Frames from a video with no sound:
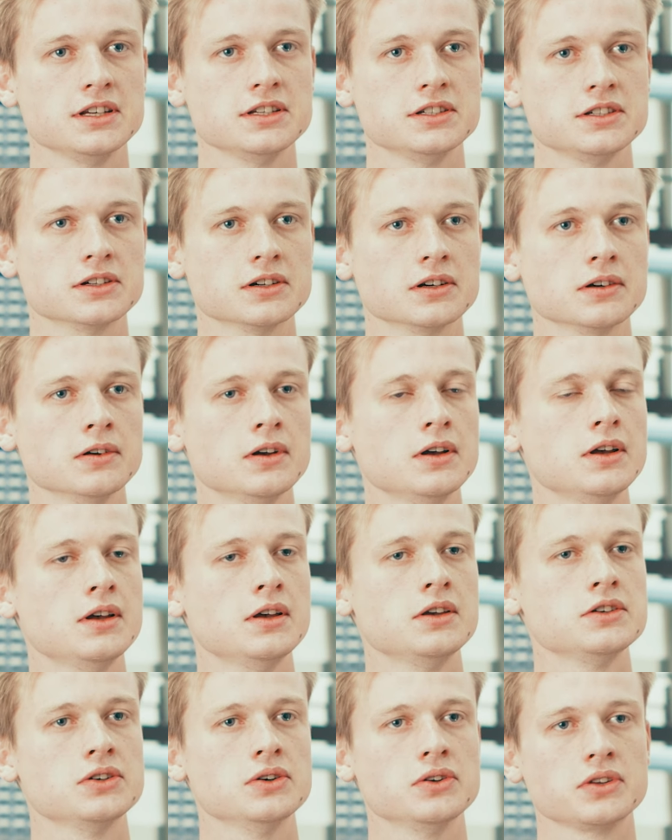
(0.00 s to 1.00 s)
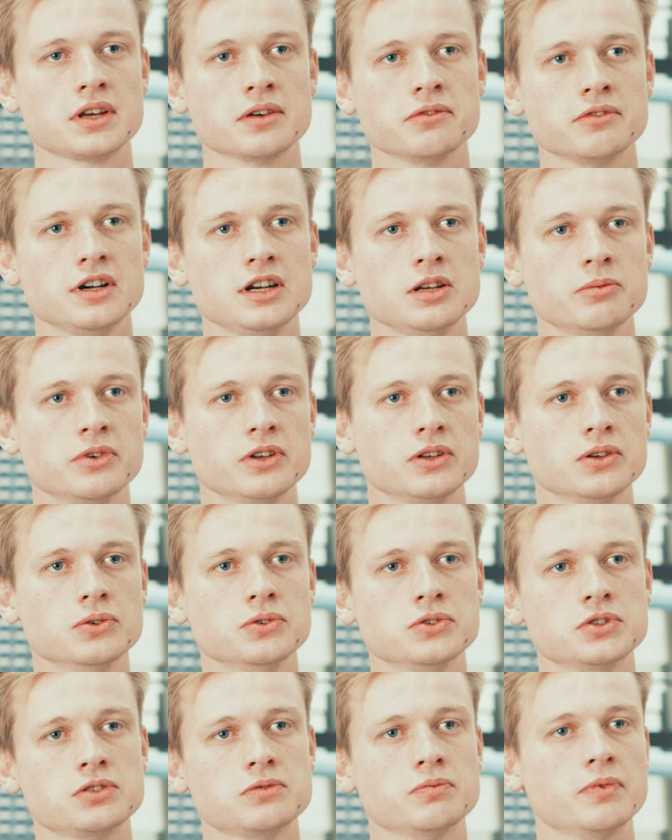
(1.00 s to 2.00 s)
easier, so it can really be
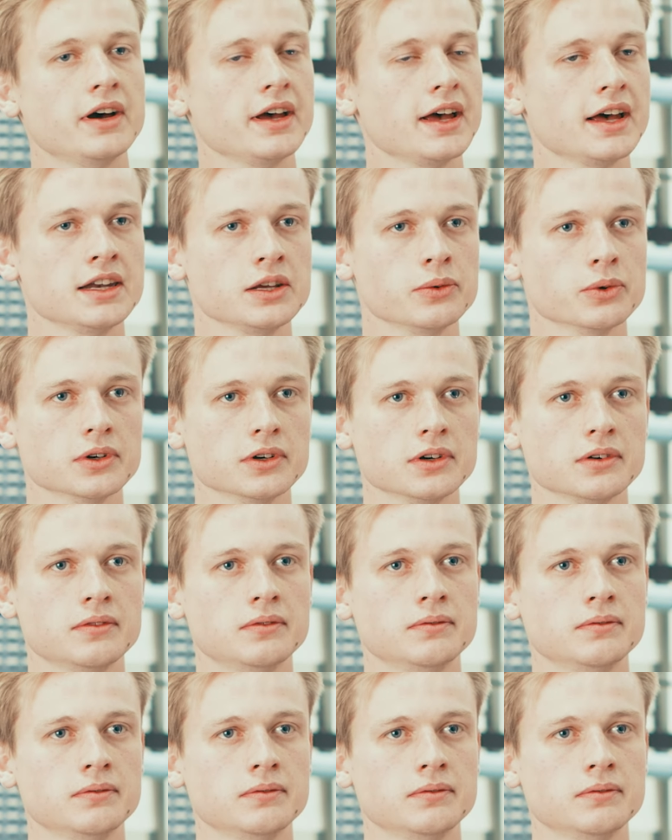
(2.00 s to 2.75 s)
used by anyone.